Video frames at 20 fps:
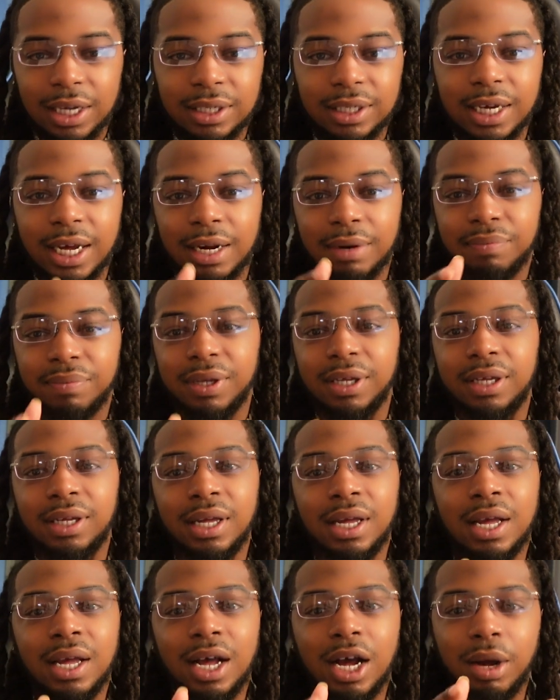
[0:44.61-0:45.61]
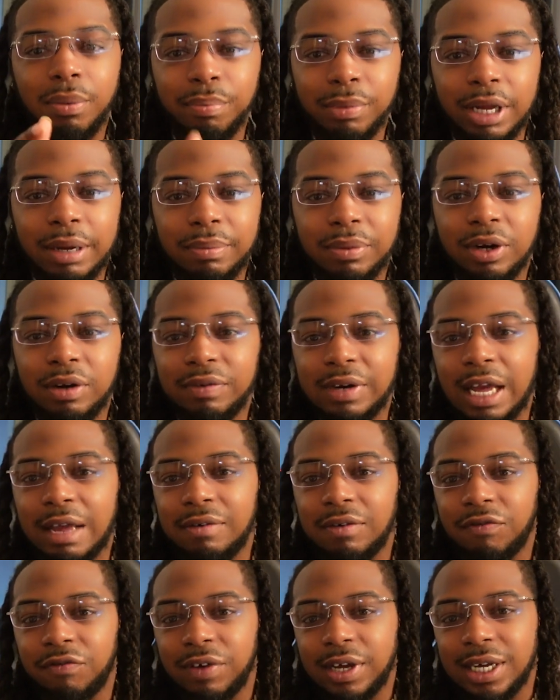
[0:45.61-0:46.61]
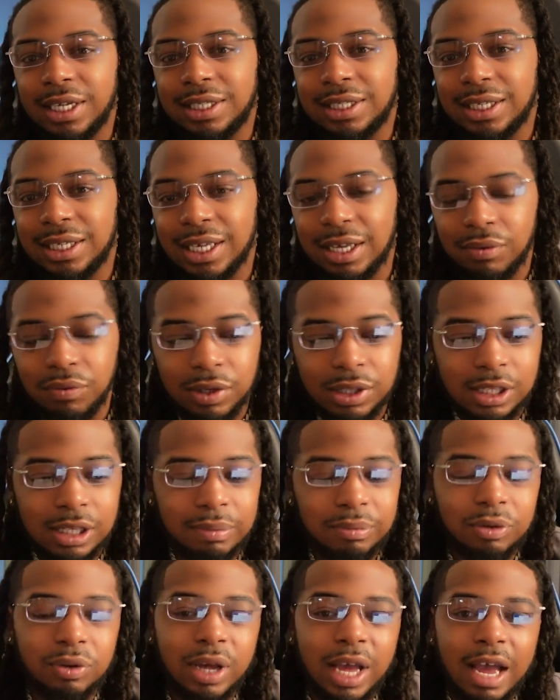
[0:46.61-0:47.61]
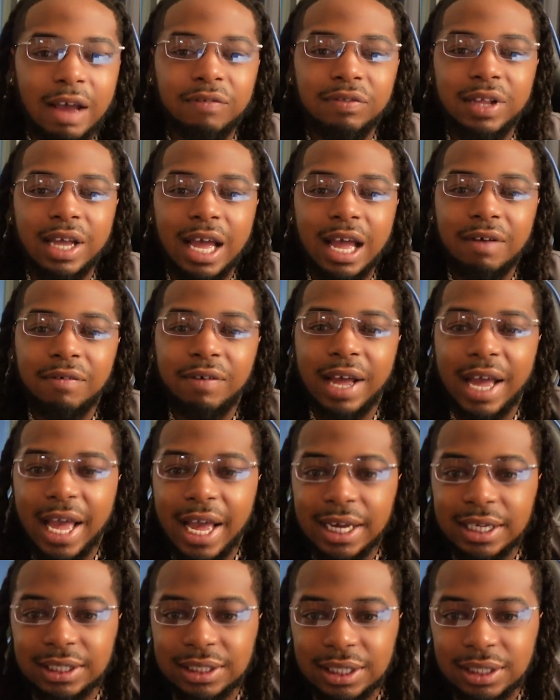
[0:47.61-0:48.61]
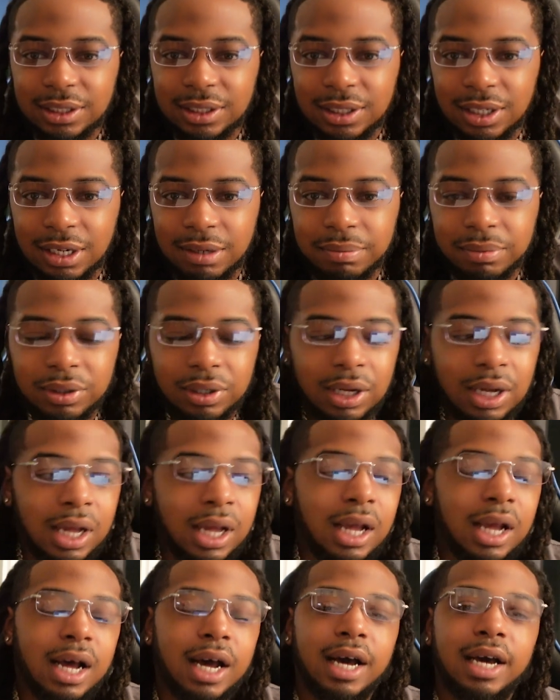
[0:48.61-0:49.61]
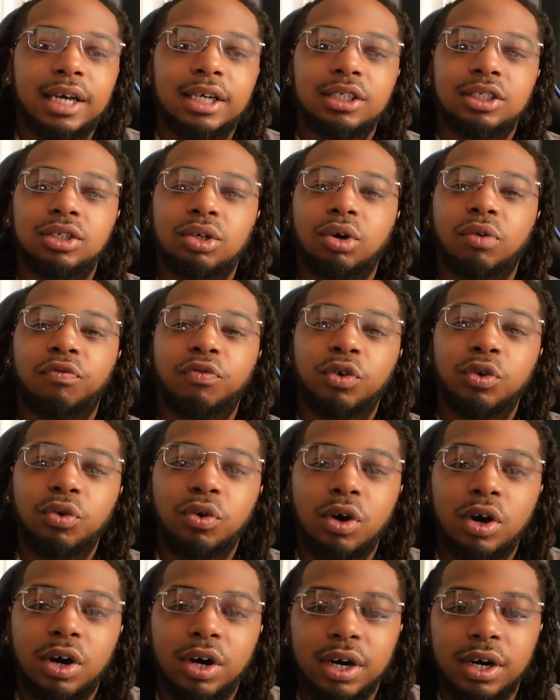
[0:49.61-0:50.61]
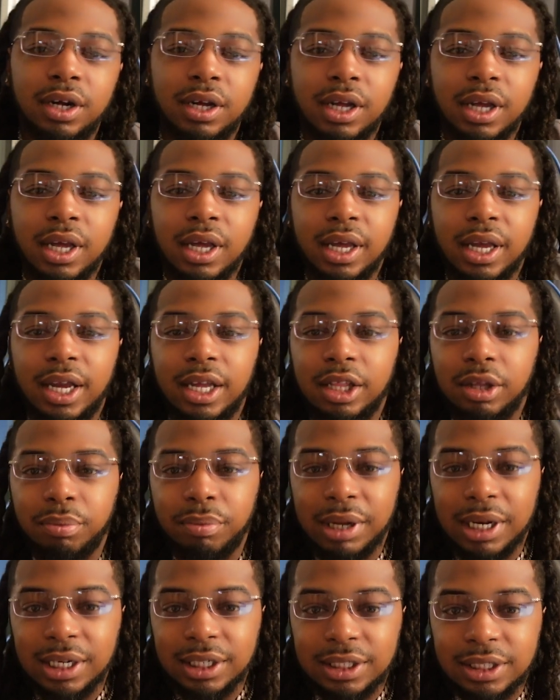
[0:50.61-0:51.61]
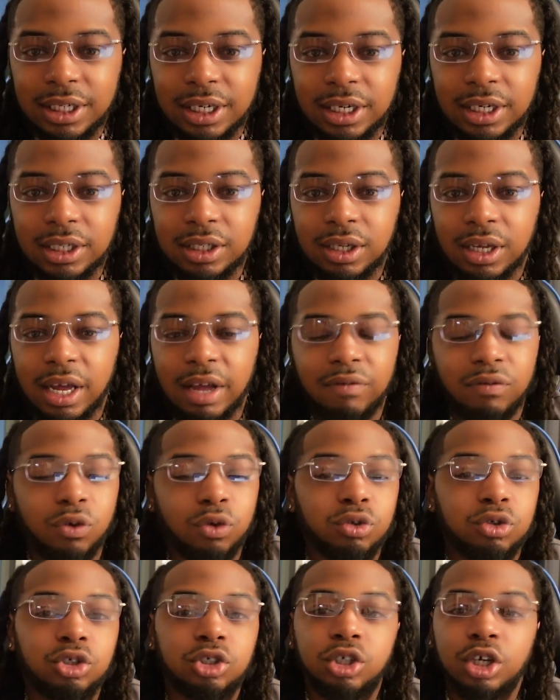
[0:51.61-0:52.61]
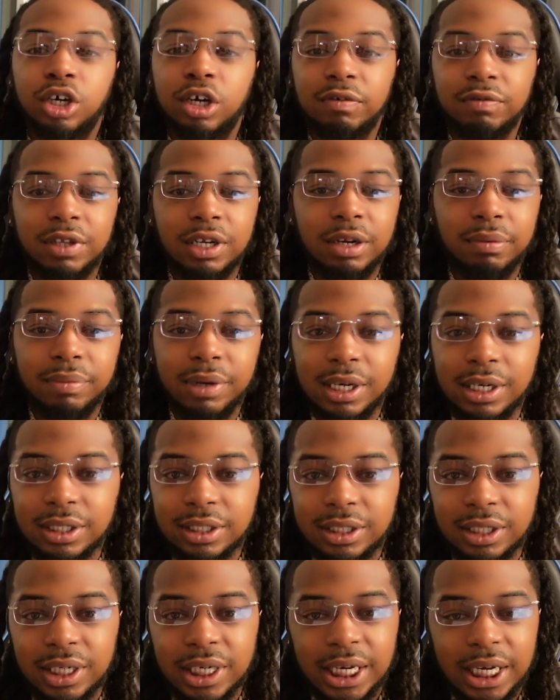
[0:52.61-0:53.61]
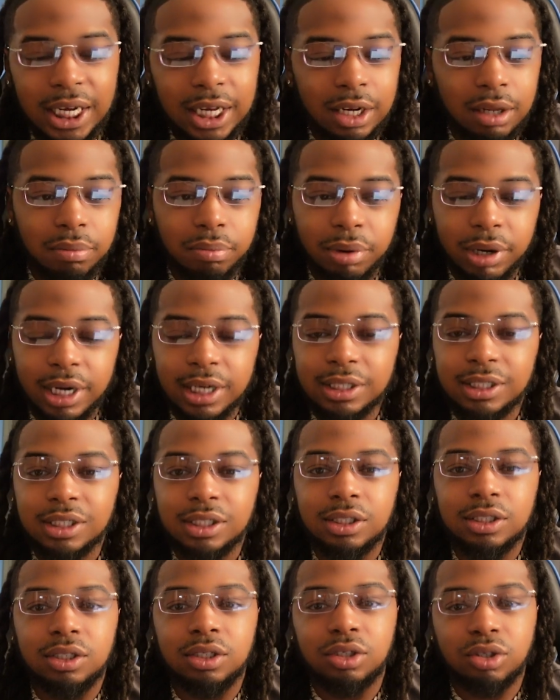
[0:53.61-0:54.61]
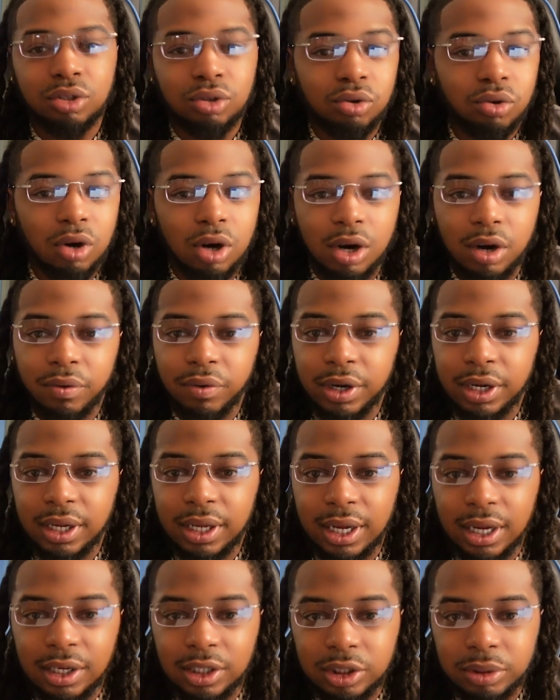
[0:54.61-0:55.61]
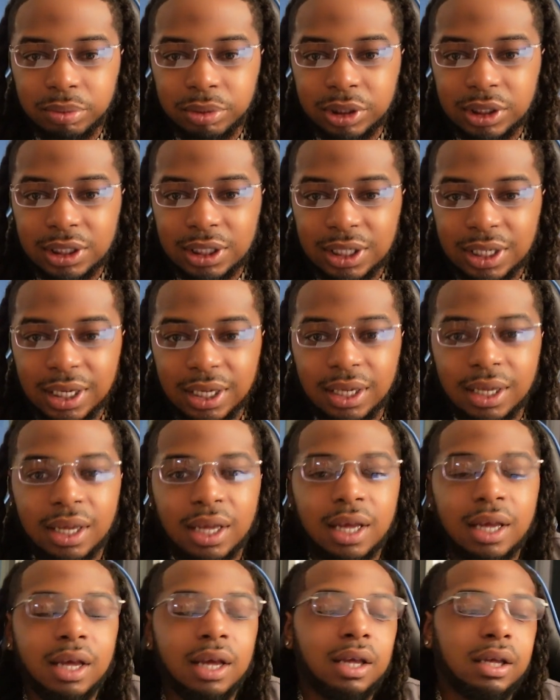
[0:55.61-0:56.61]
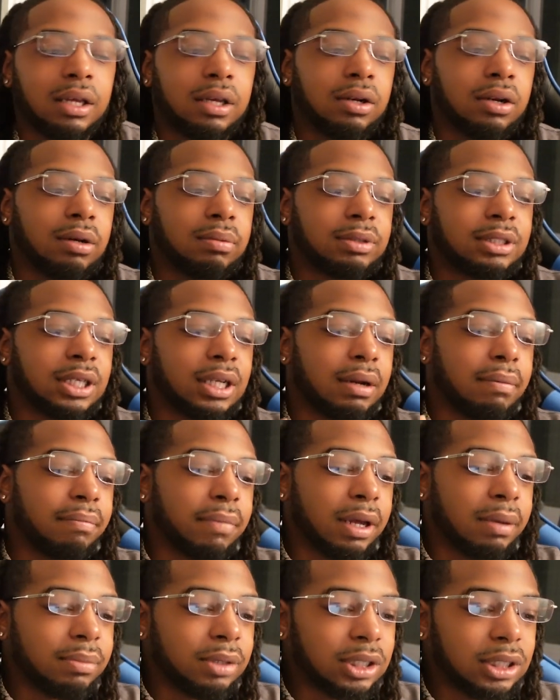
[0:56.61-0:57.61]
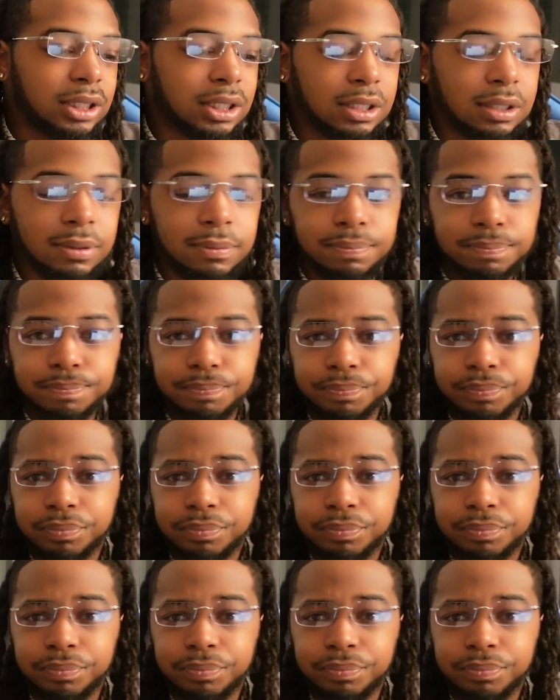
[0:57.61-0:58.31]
You got to be a member of Navy Fed to get with them. You have to have an access number, all right? So if you are in the military, have you served in the military in any branches, you are already eligible to get, you know what I'm saying, a membership.